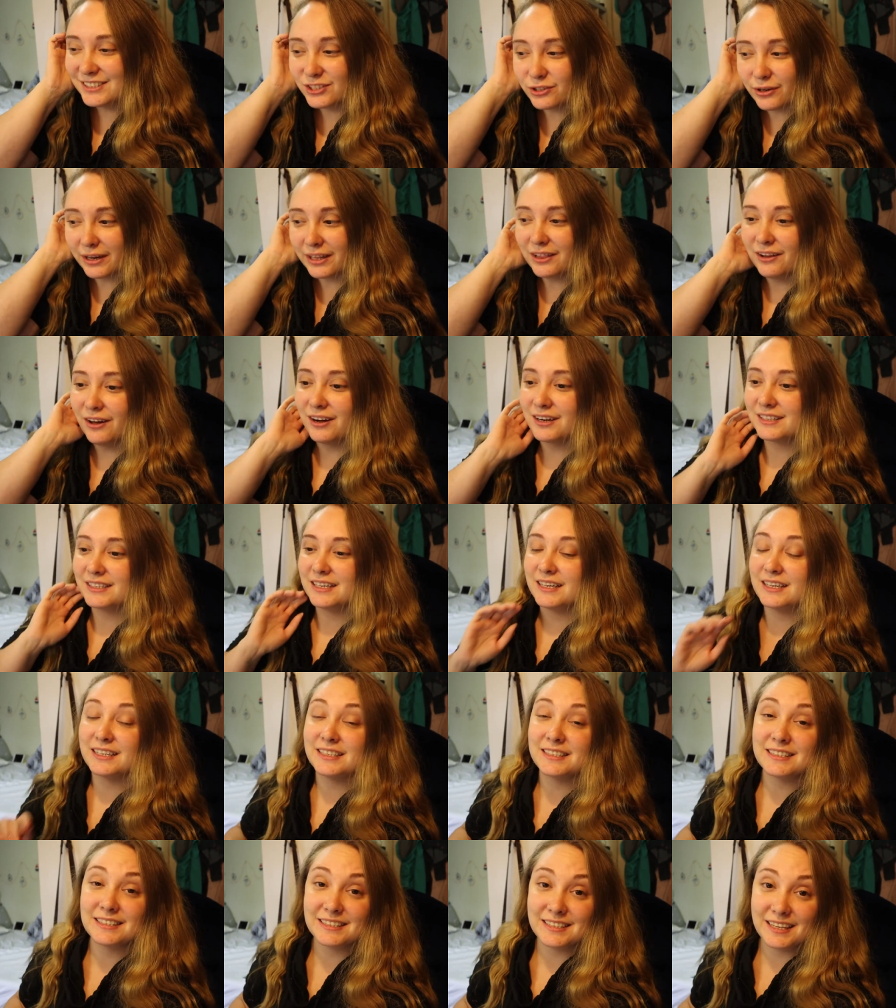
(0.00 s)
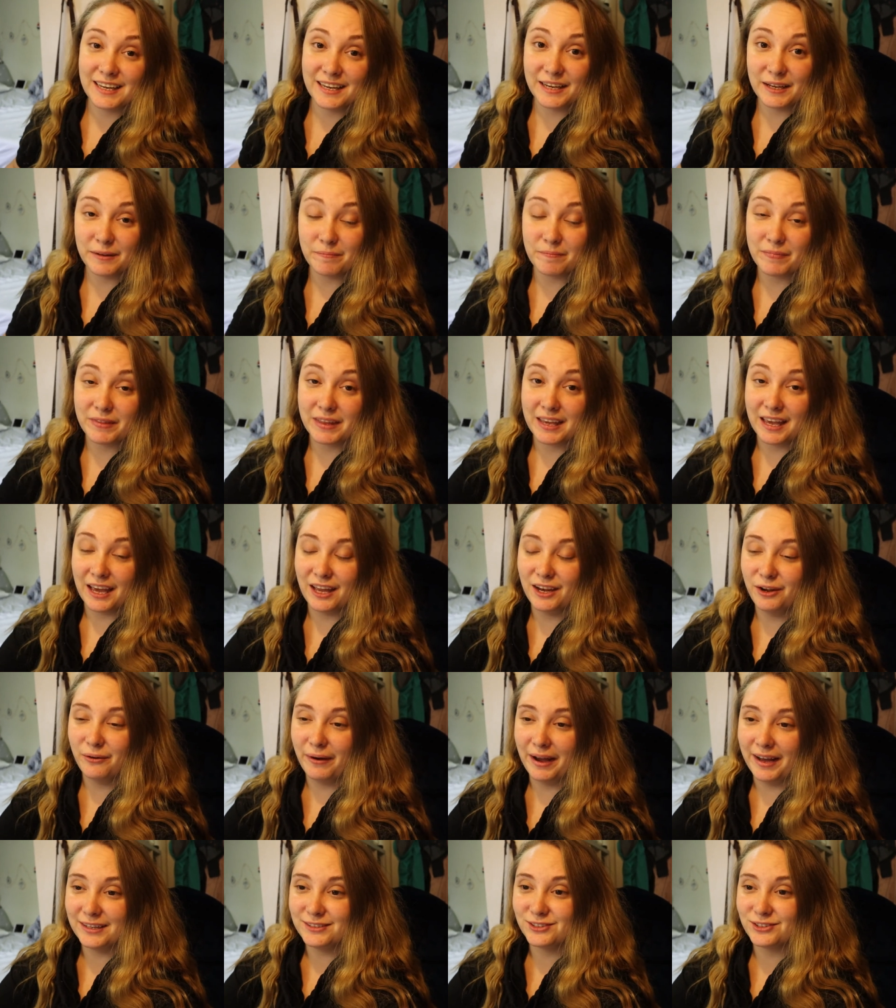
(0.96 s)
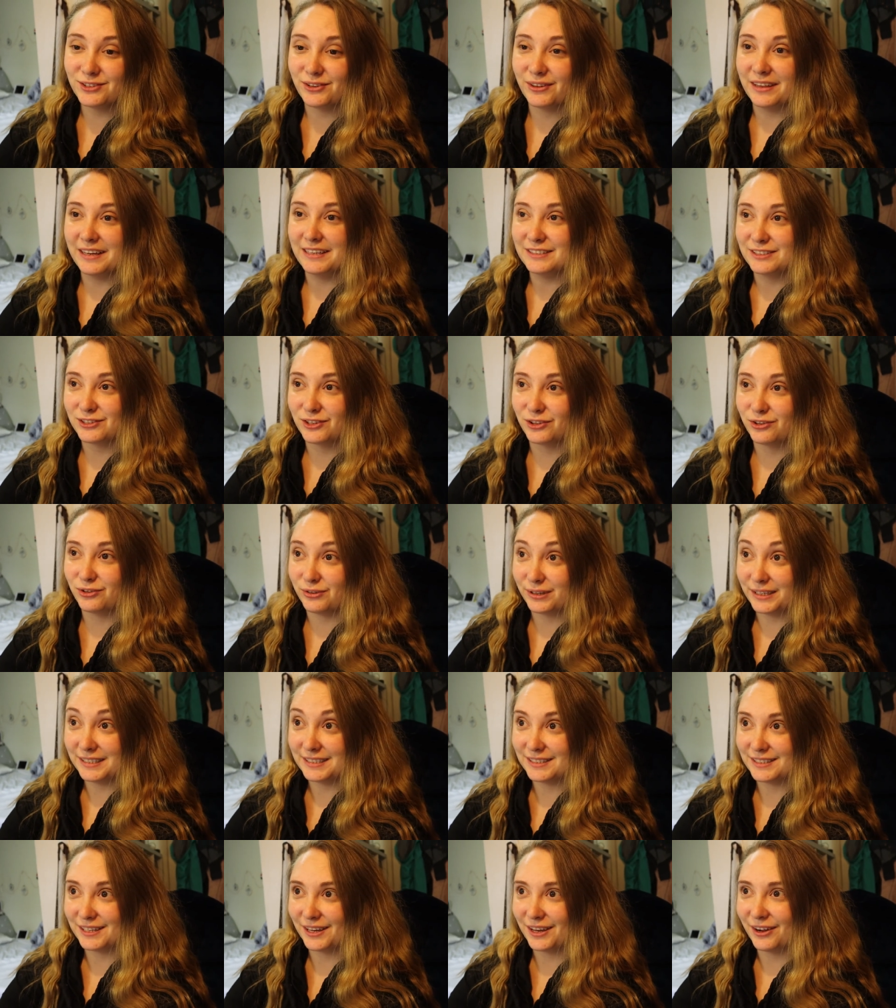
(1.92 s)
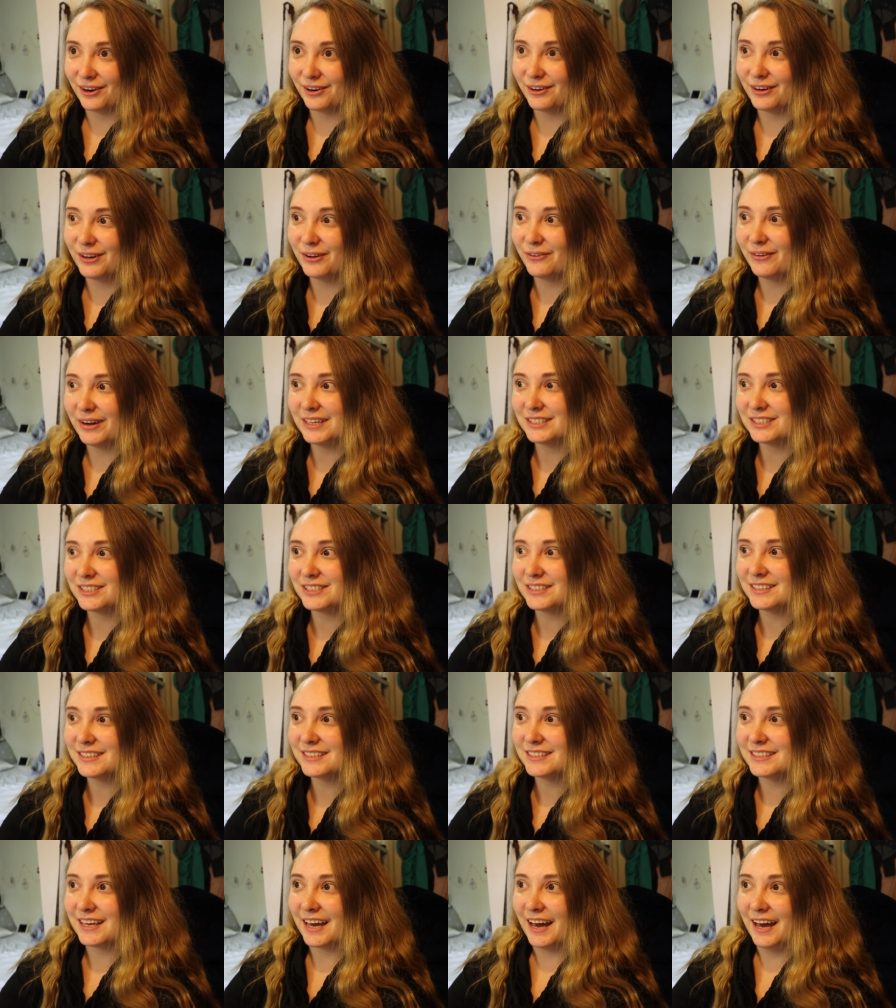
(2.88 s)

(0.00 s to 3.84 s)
and so I logged in and it's like, can you answer these three security questions?